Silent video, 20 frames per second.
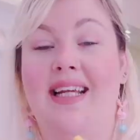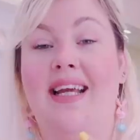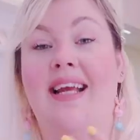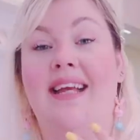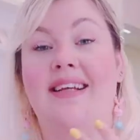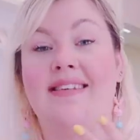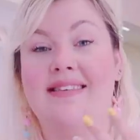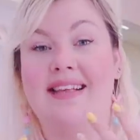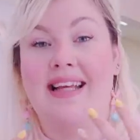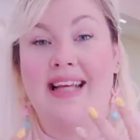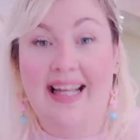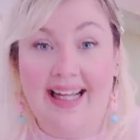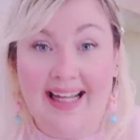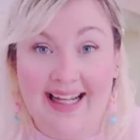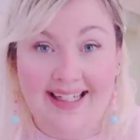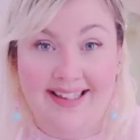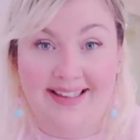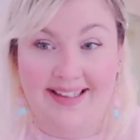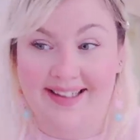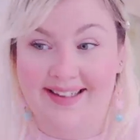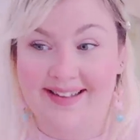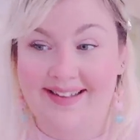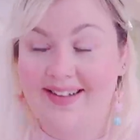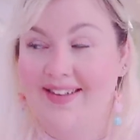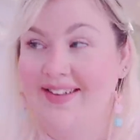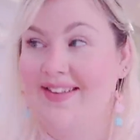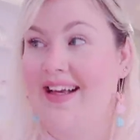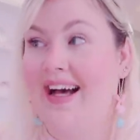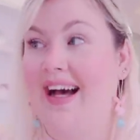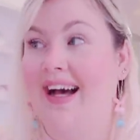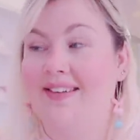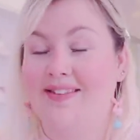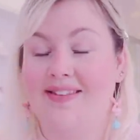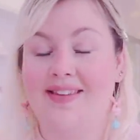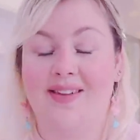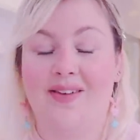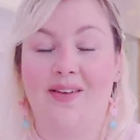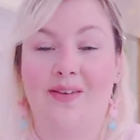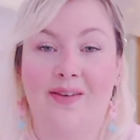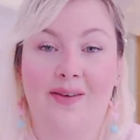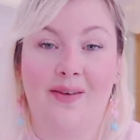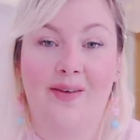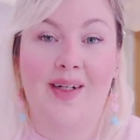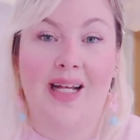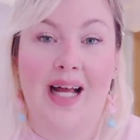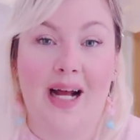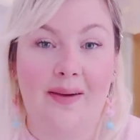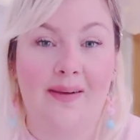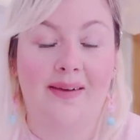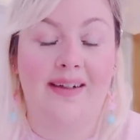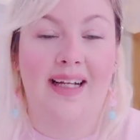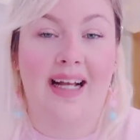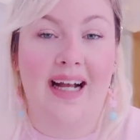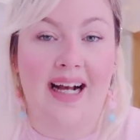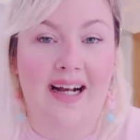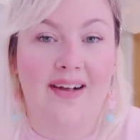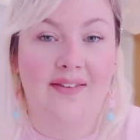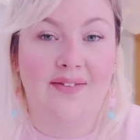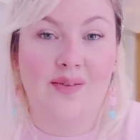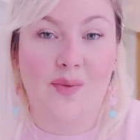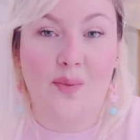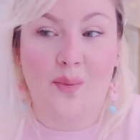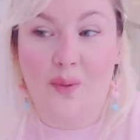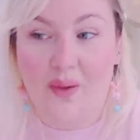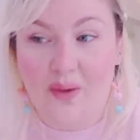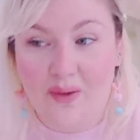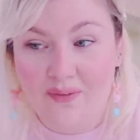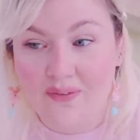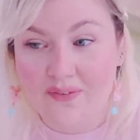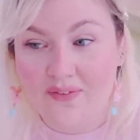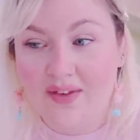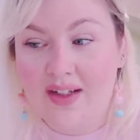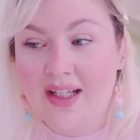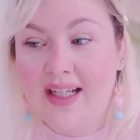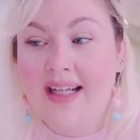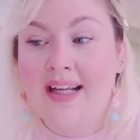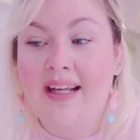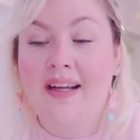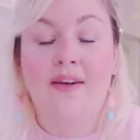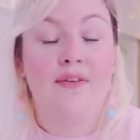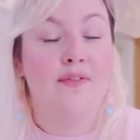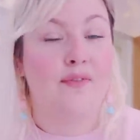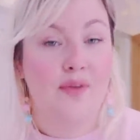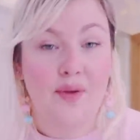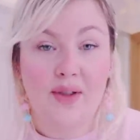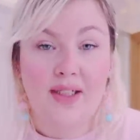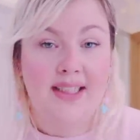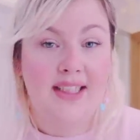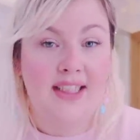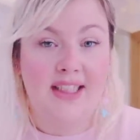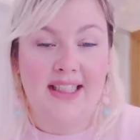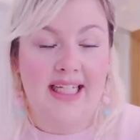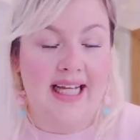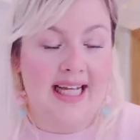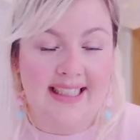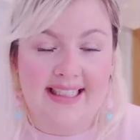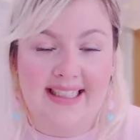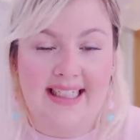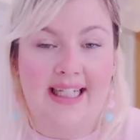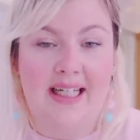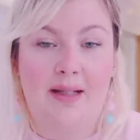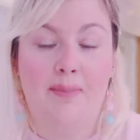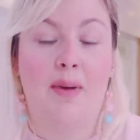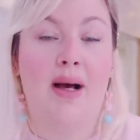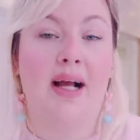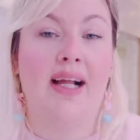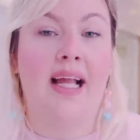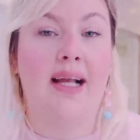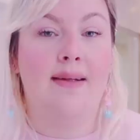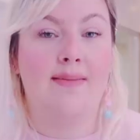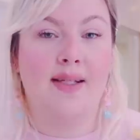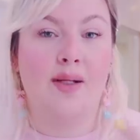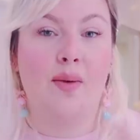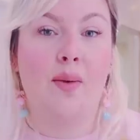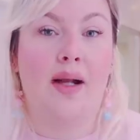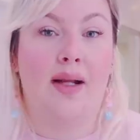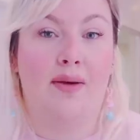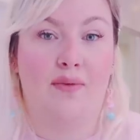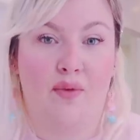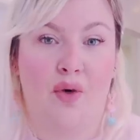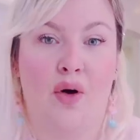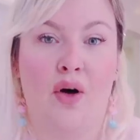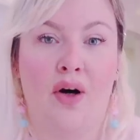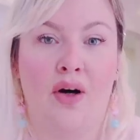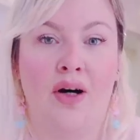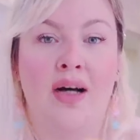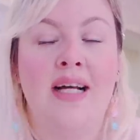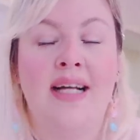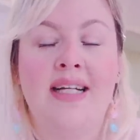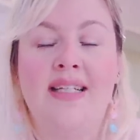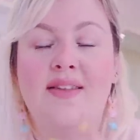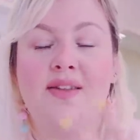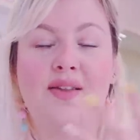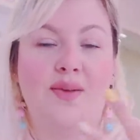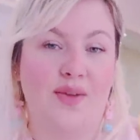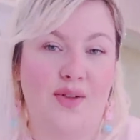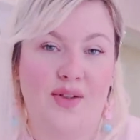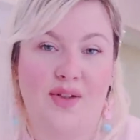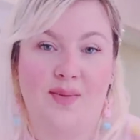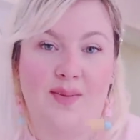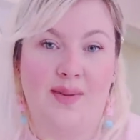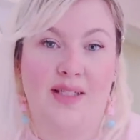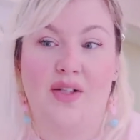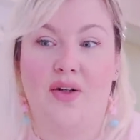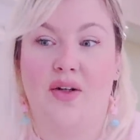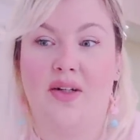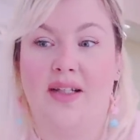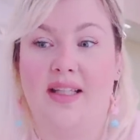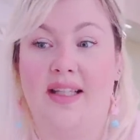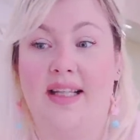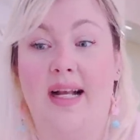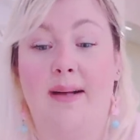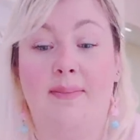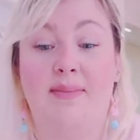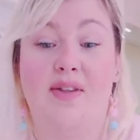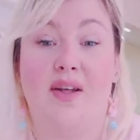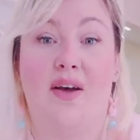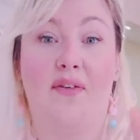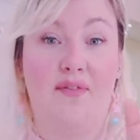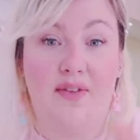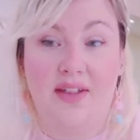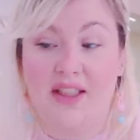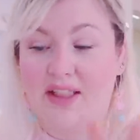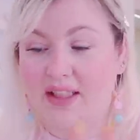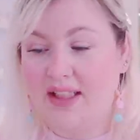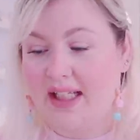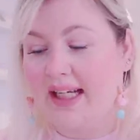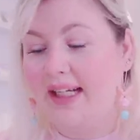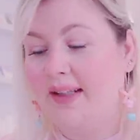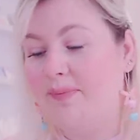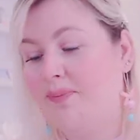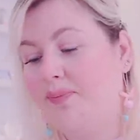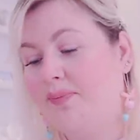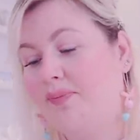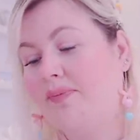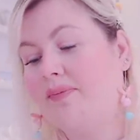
takes ages because I have to go through an hour and a half's worth of footage to edit it. But I kept it quite raw, so it was just me talking to the camera, so I finished that.